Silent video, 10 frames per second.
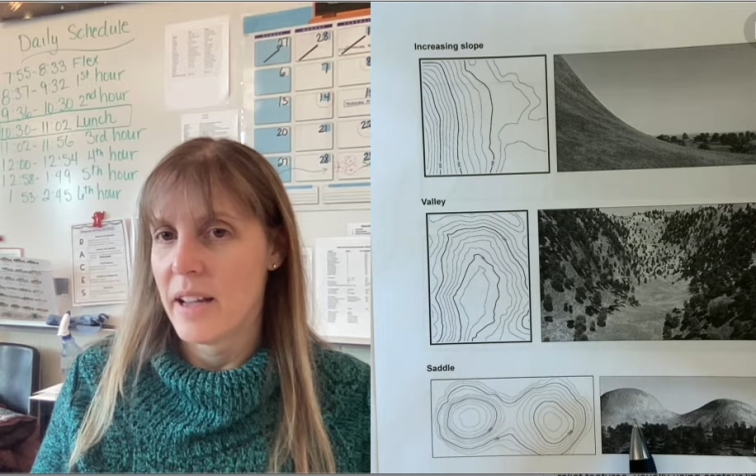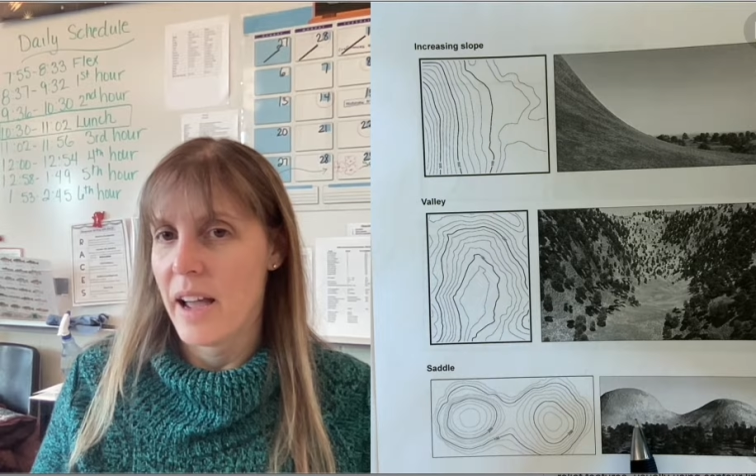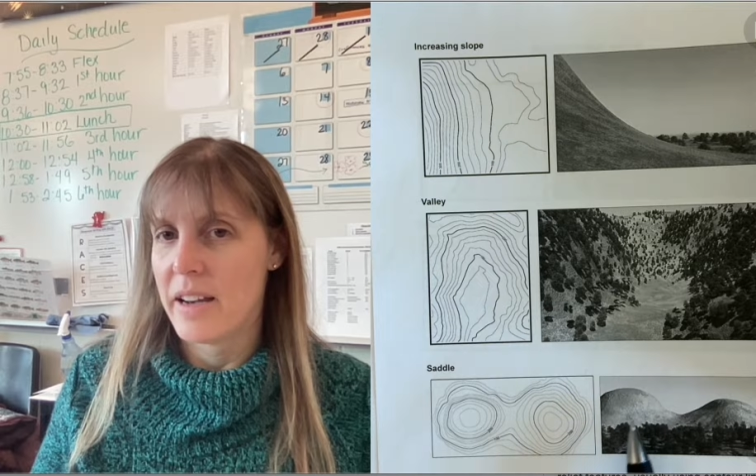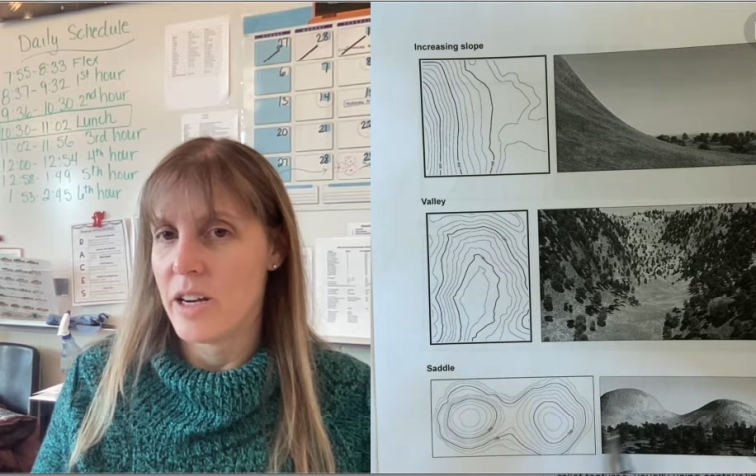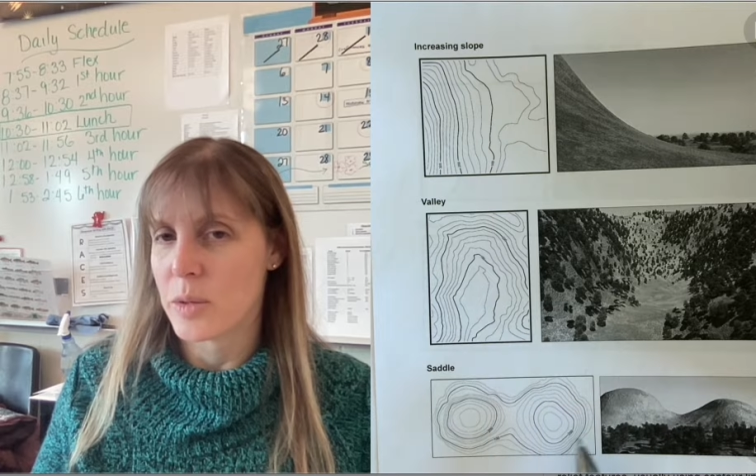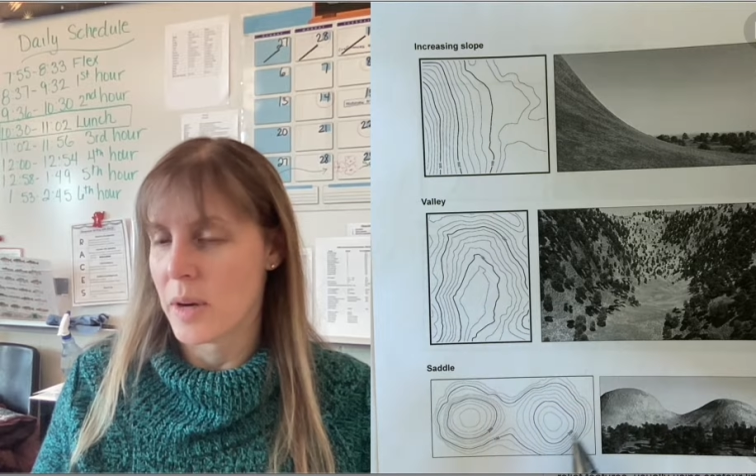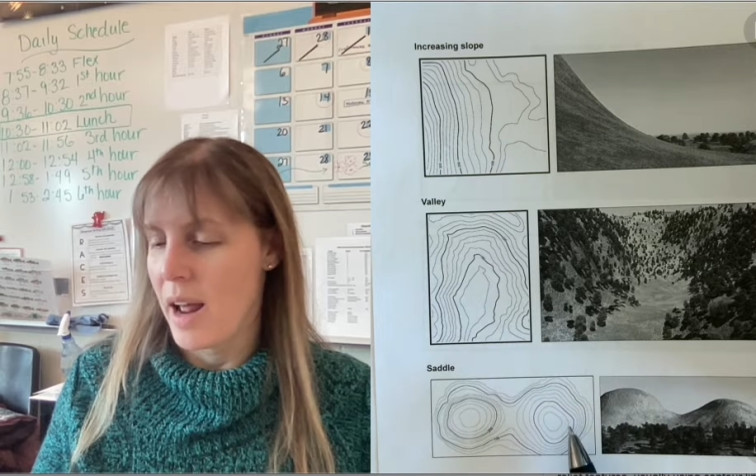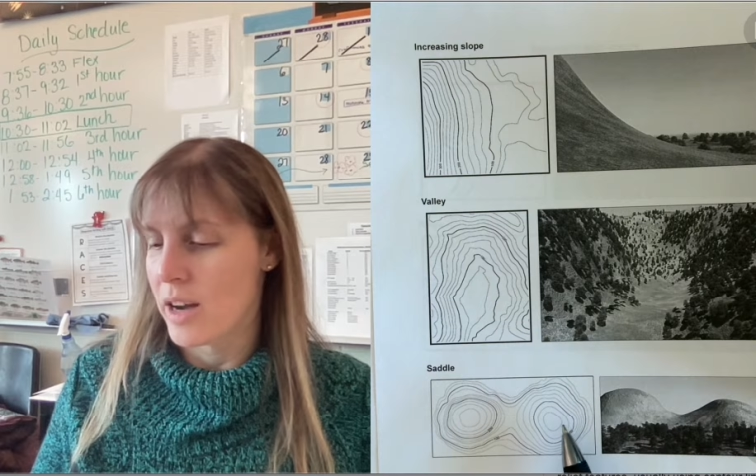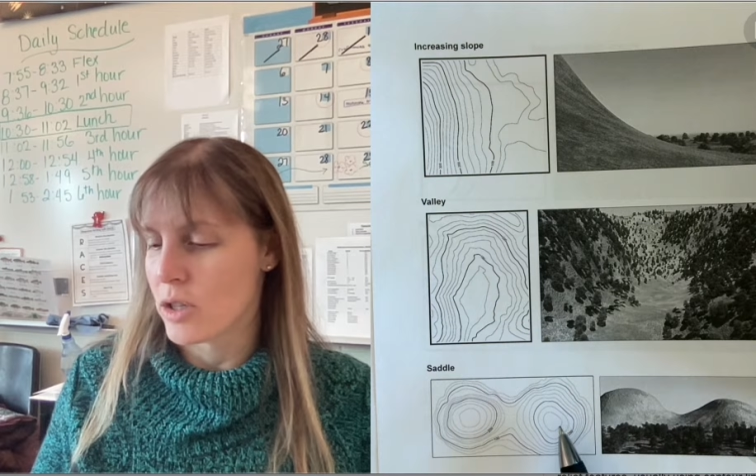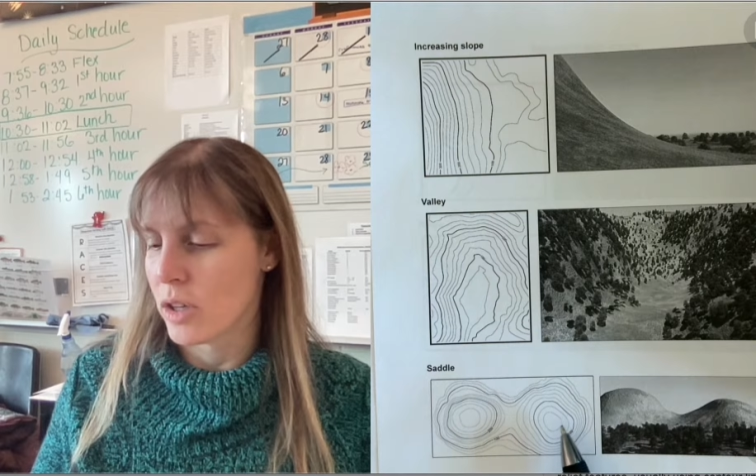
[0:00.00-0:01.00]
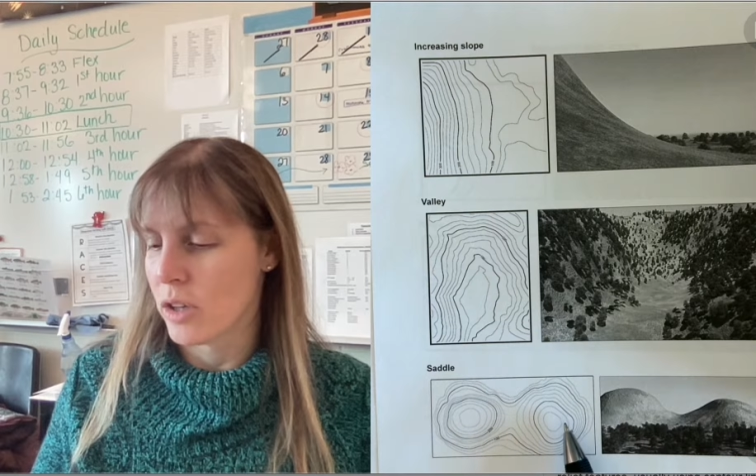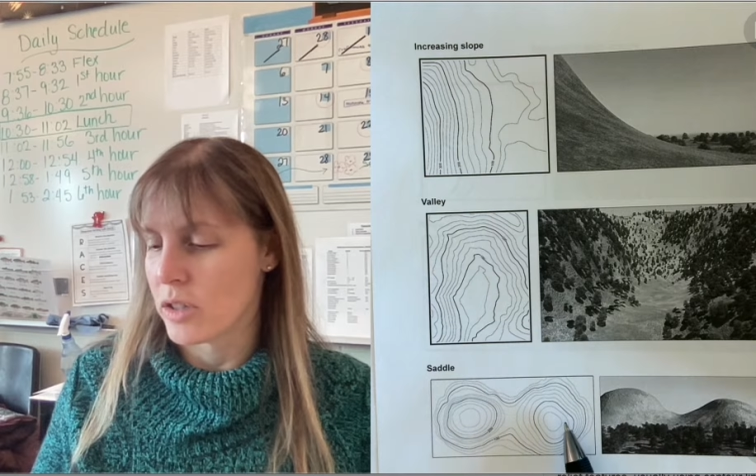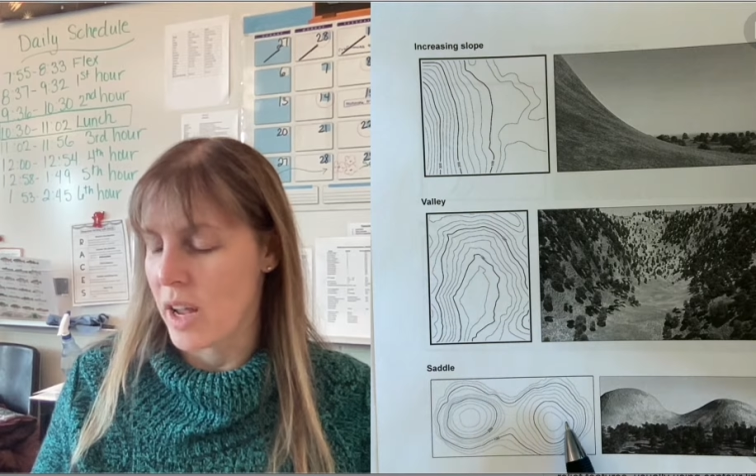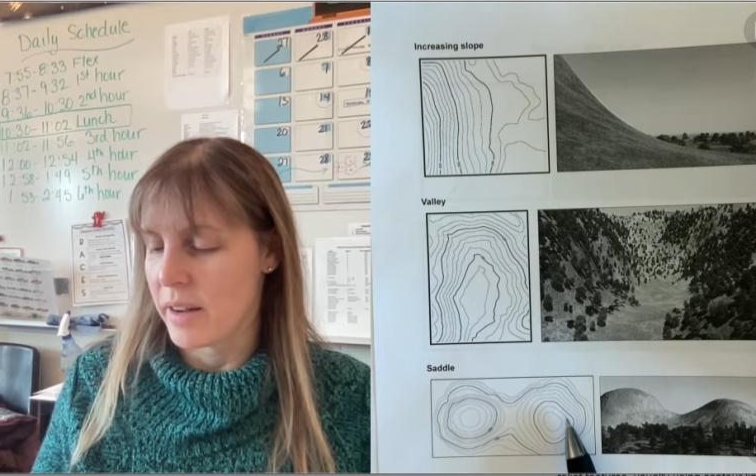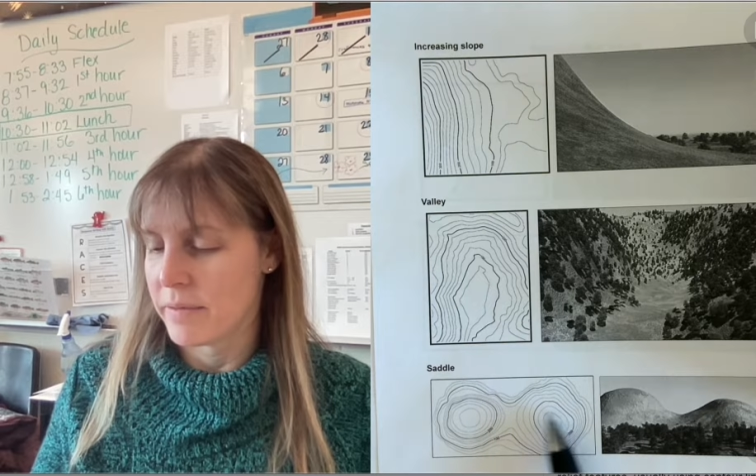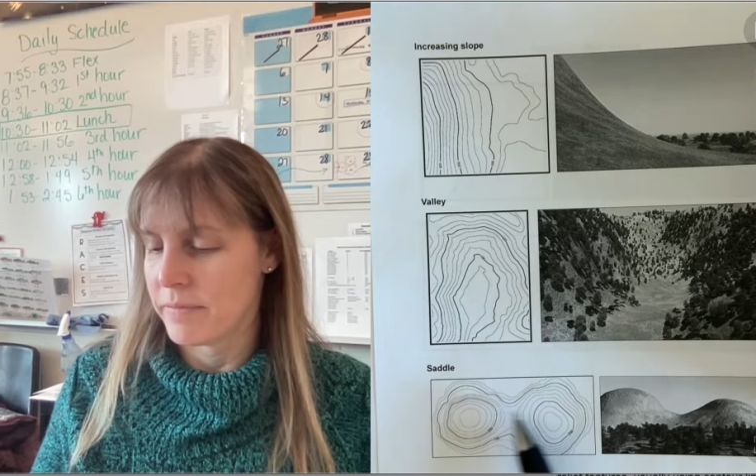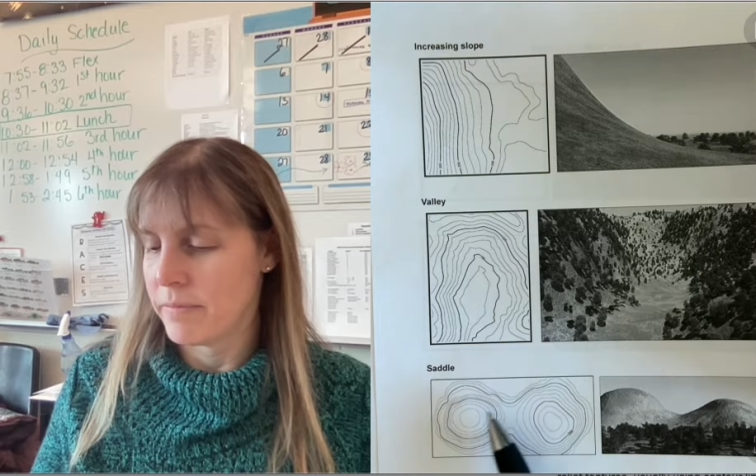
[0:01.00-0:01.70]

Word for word: and here's what it actually looks like